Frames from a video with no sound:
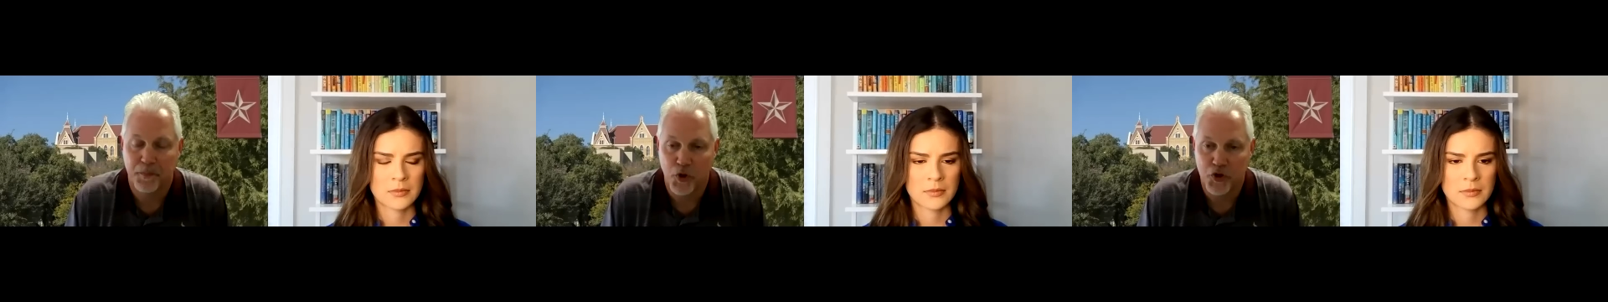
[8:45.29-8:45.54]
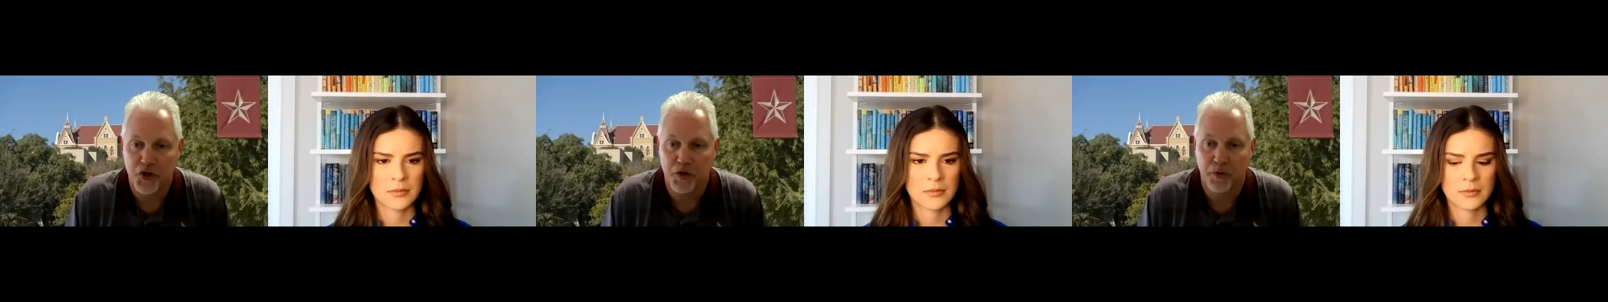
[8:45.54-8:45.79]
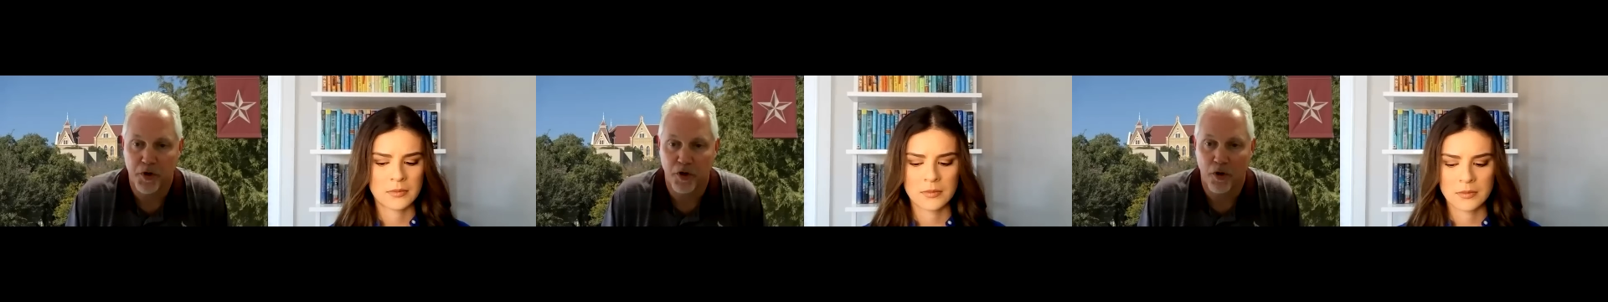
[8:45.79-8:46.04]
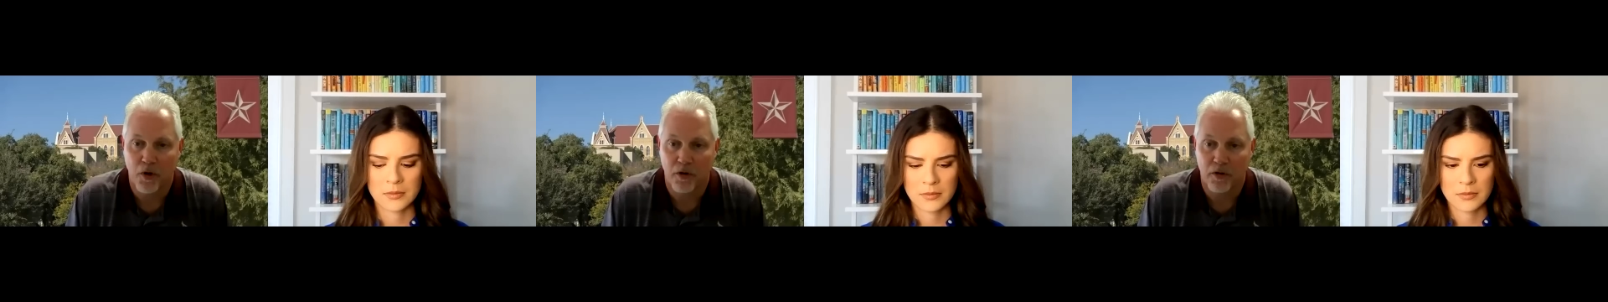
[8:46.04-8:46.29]
Speaker 1: pushing pretty
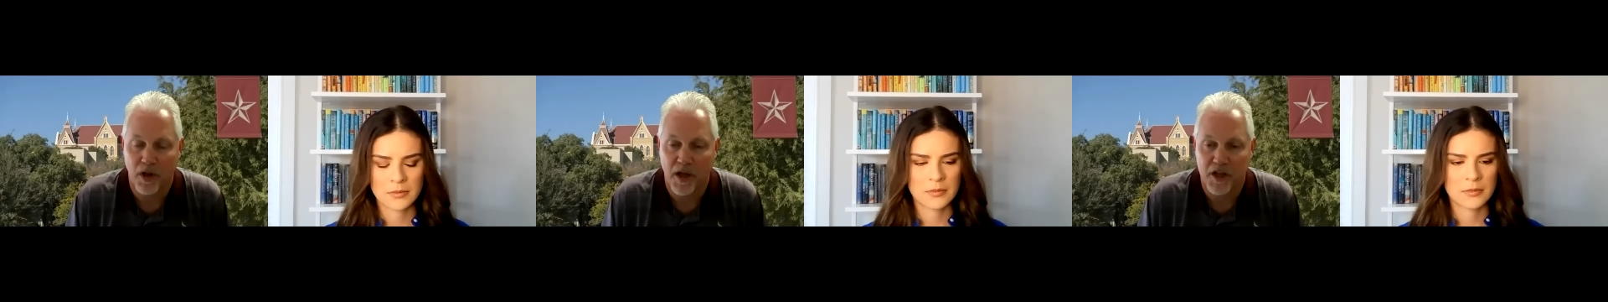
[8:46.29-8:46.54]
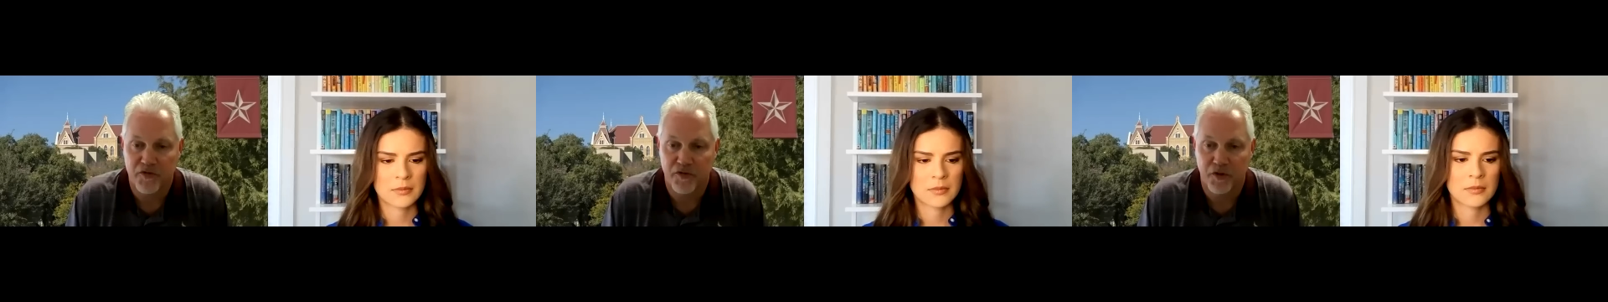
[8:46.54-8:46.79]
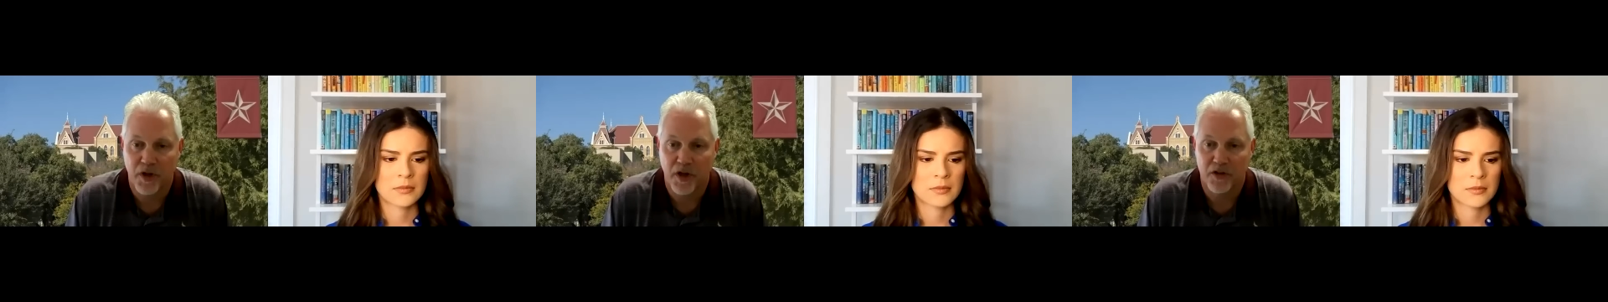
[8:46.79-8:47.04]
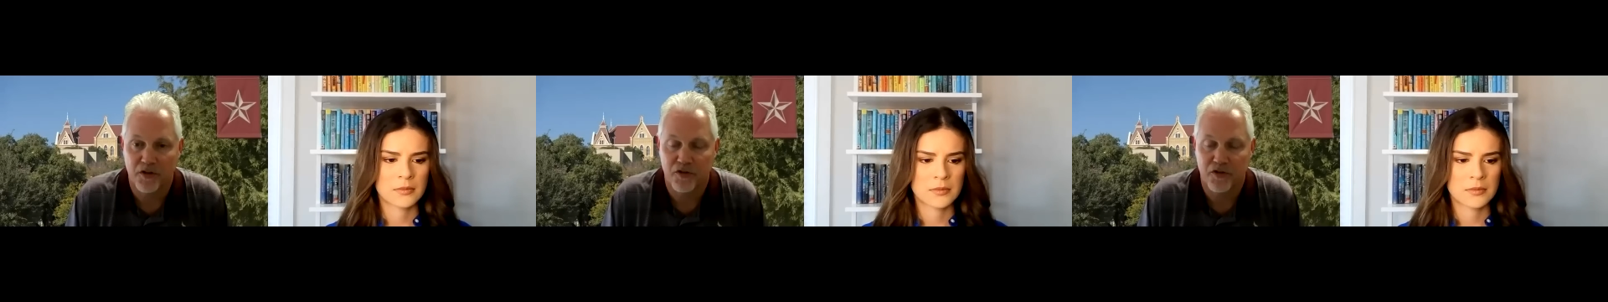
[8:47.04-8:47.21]
hard the last few days.